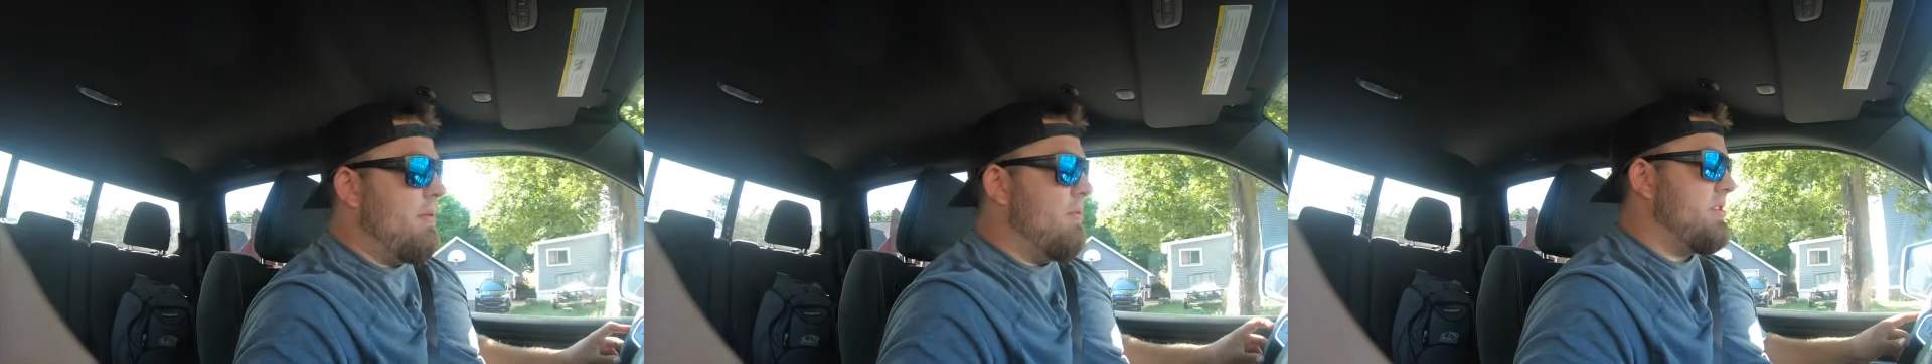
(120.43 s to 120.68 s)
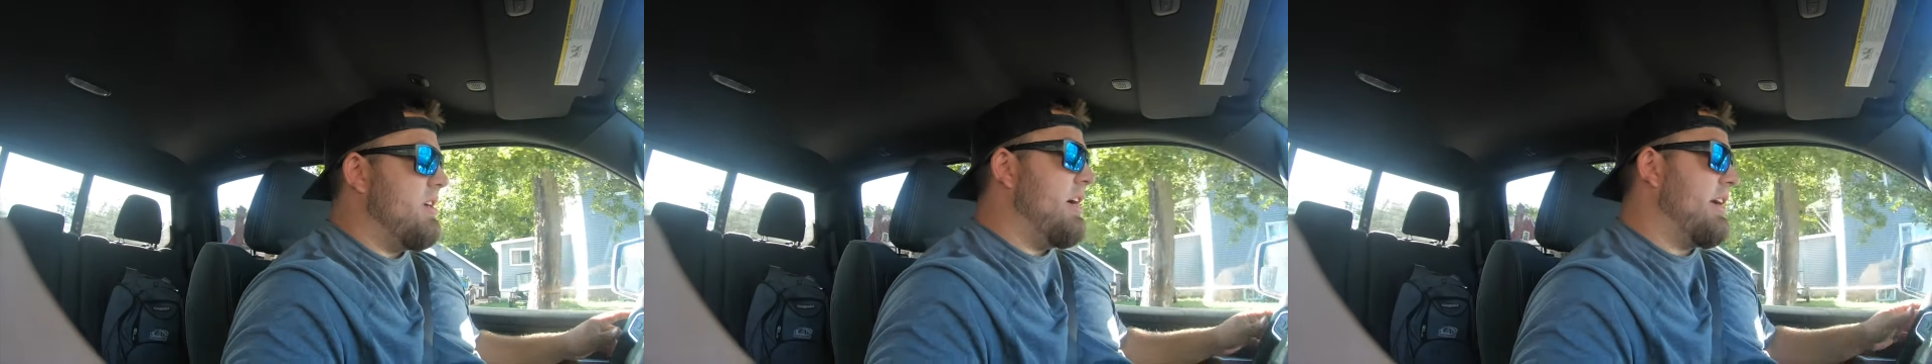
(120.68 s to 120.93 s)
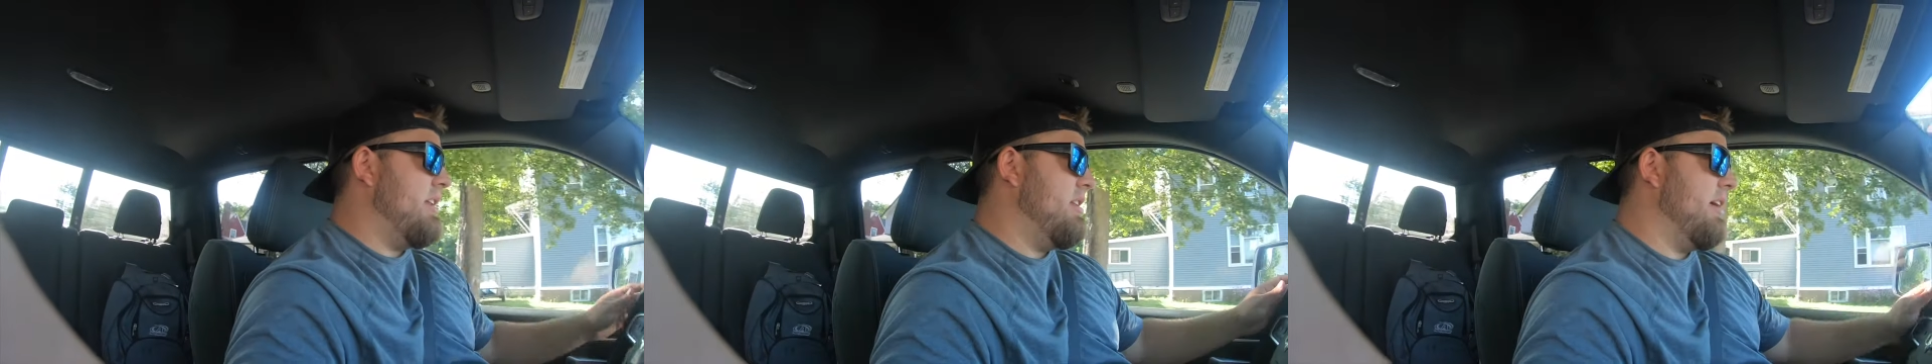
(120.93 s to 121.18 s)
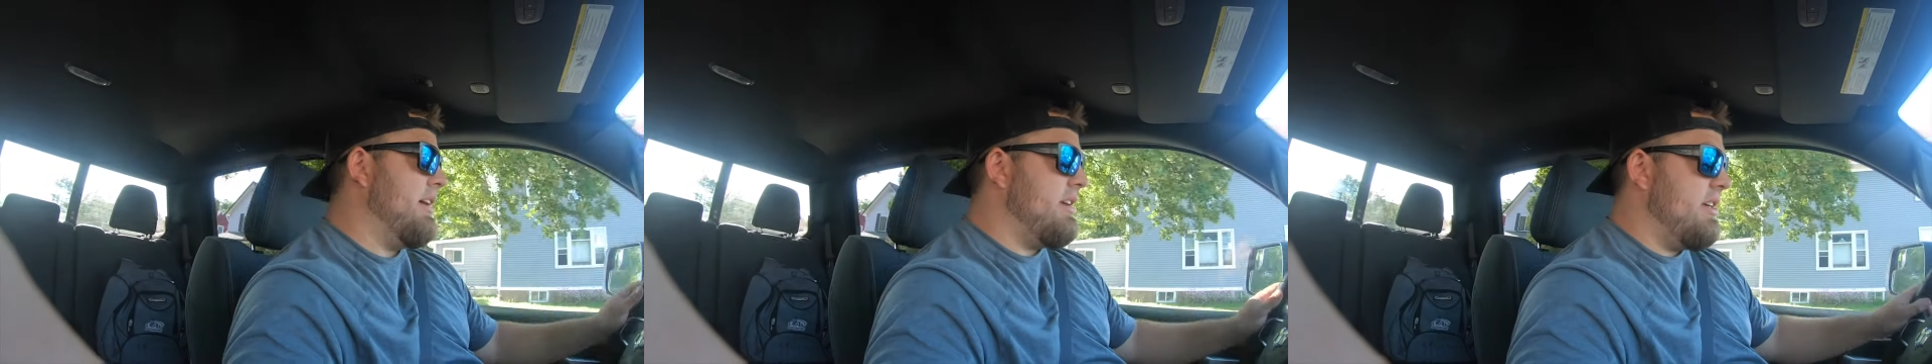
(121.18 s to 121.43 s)
I mean, we're talking
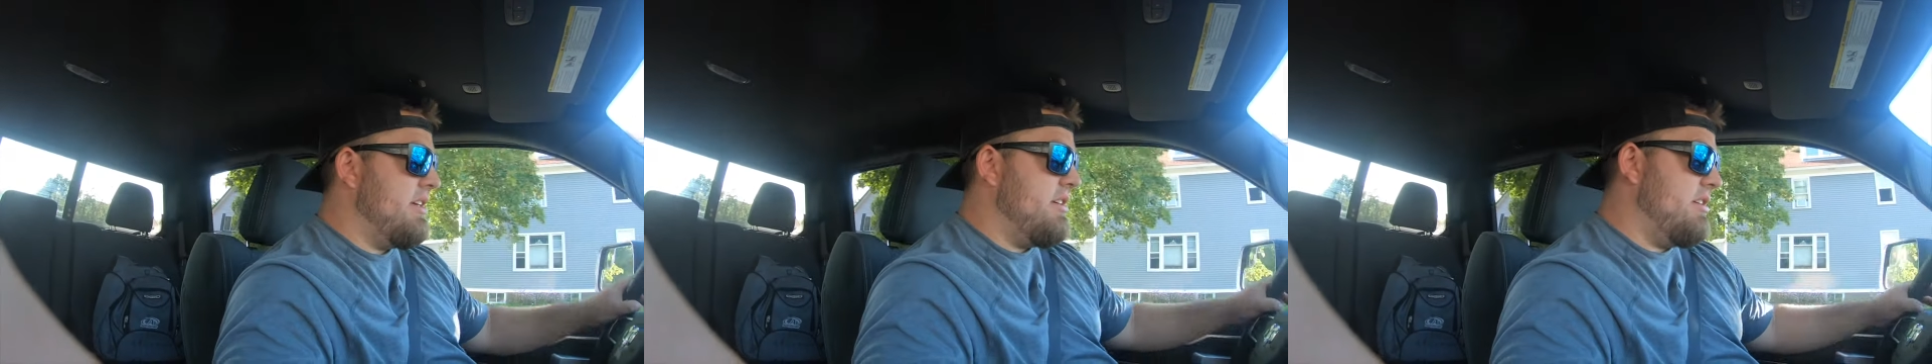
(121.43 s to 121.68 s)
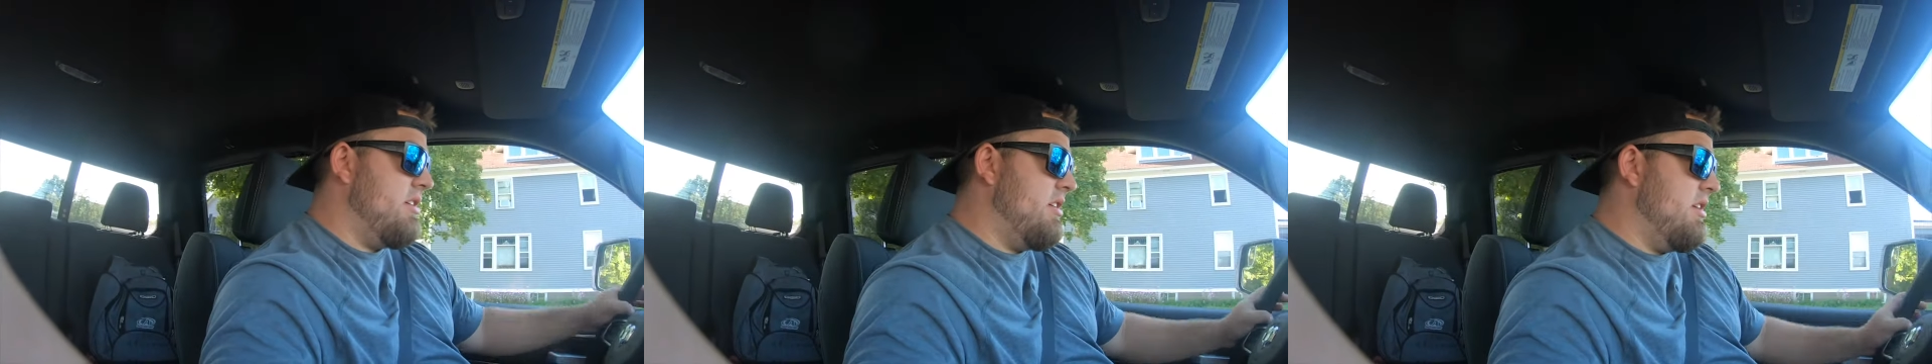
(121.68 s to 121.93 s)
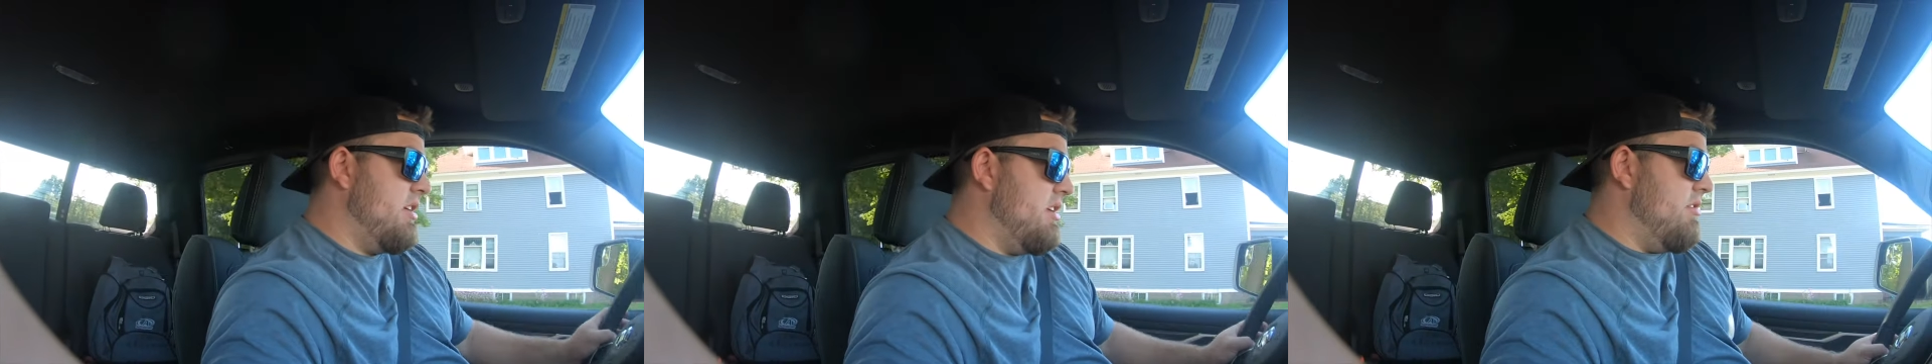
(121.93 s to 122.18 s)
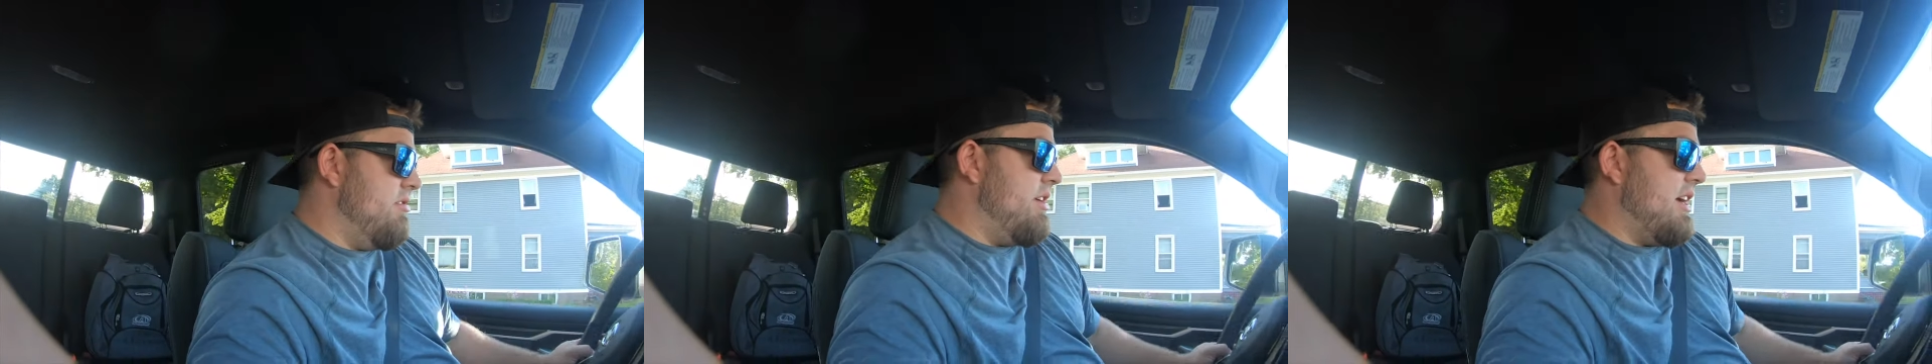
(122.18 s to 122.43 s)
like,
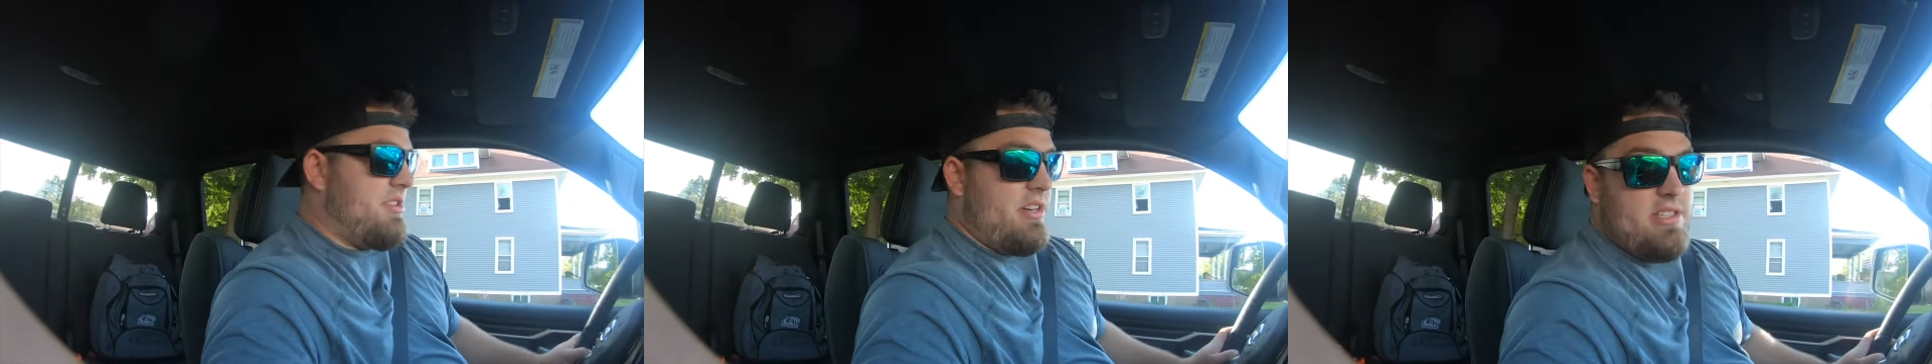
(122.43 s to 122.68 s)
you guys are